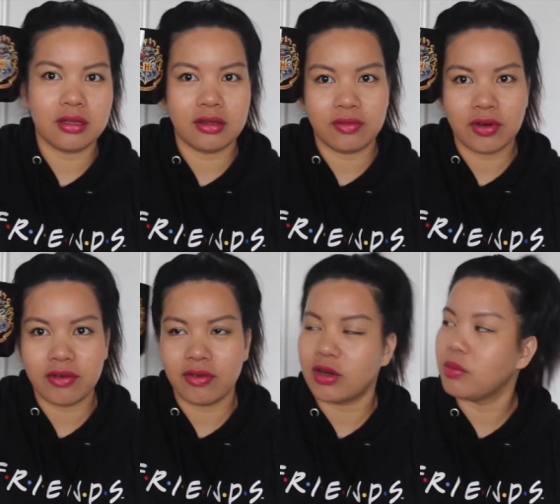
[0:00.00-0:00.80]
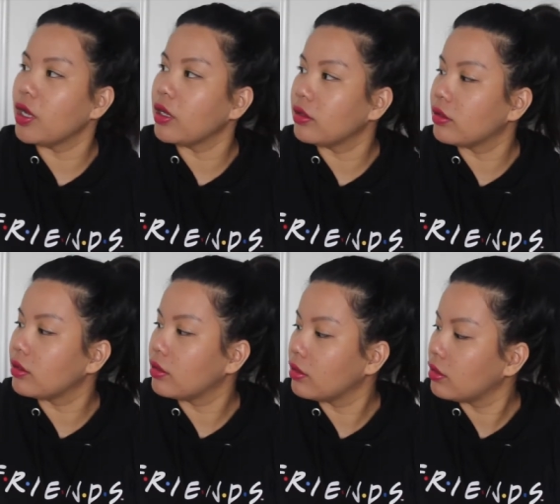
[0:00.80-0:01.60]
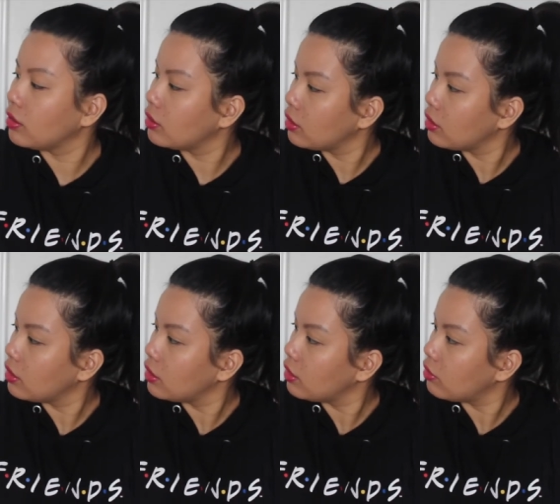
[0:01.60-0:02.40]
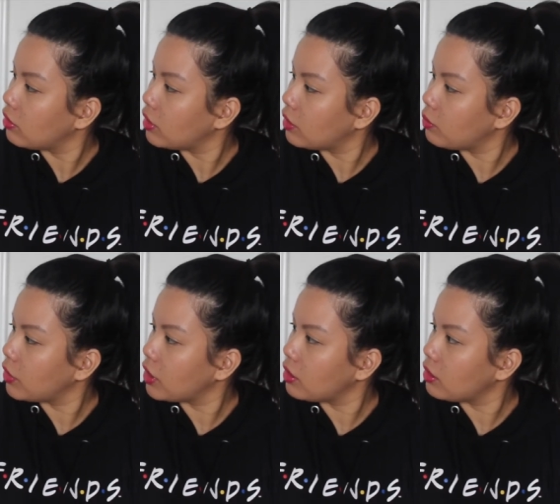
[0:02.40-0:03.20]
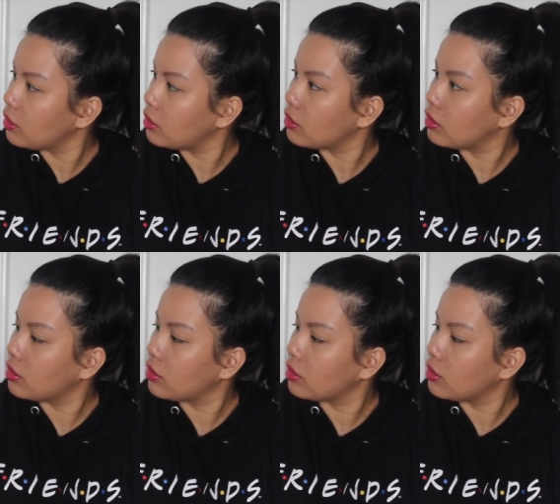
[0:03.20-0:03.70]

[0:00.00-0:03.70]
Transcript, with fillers: It's very very big. It's, I how big it is.